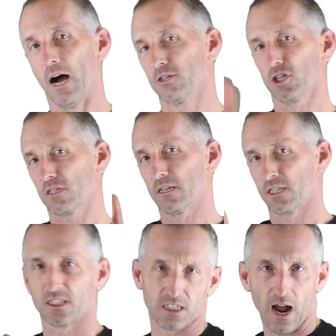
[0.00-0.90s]
Just as
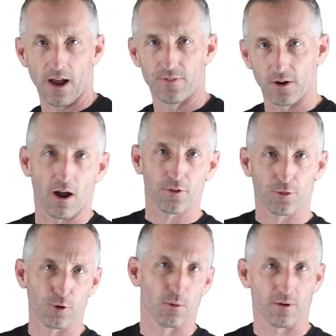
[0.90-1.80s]
an aside, there are other
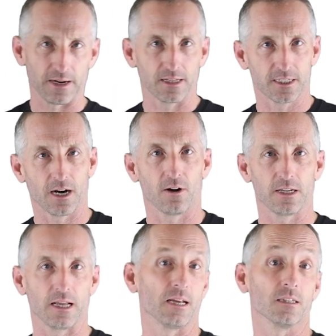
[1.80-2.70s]

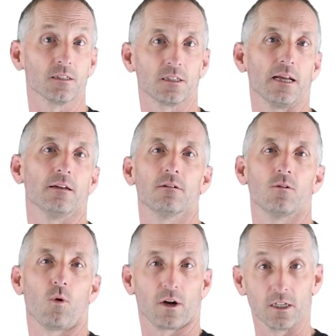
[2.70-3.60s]
thermoregulatory things that
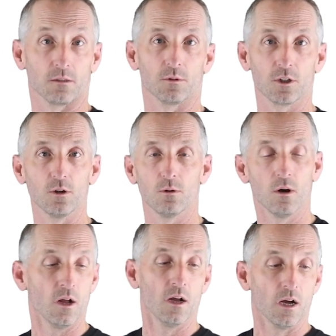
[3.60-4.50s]
organisms
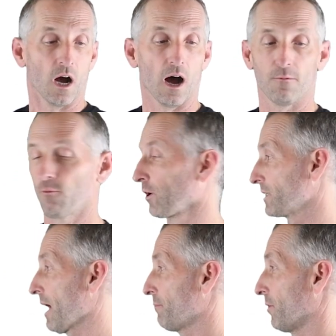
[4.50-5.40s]
do. For
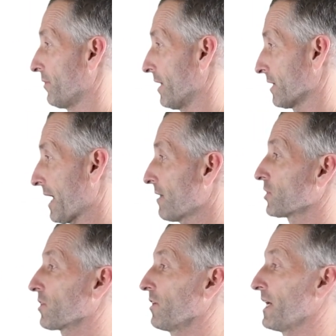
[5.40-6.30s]
example, the
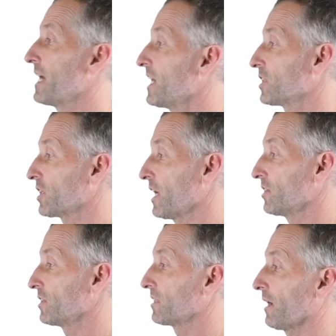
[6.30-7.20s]
countercurrent heat
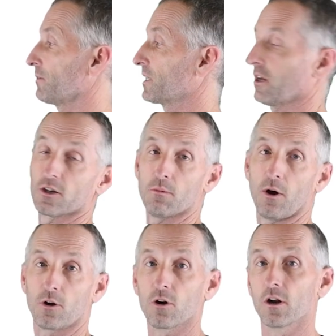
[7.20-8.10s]
exchanges that I was telling you
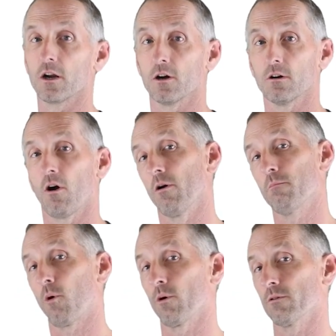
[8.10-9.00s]
about earlier are
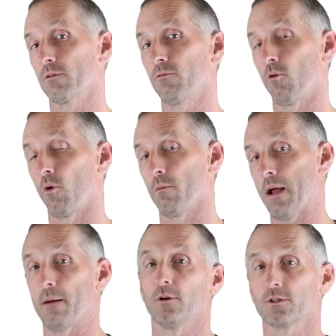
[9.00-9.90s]
important for
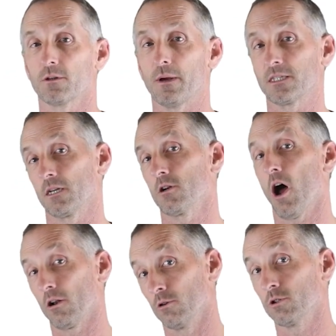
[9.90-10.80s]
mammals to basically
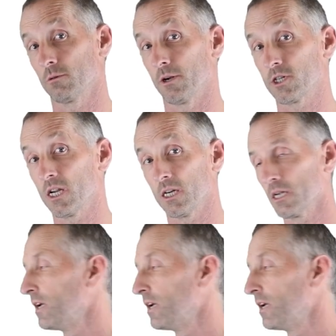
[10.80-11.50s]
not lose too much heat.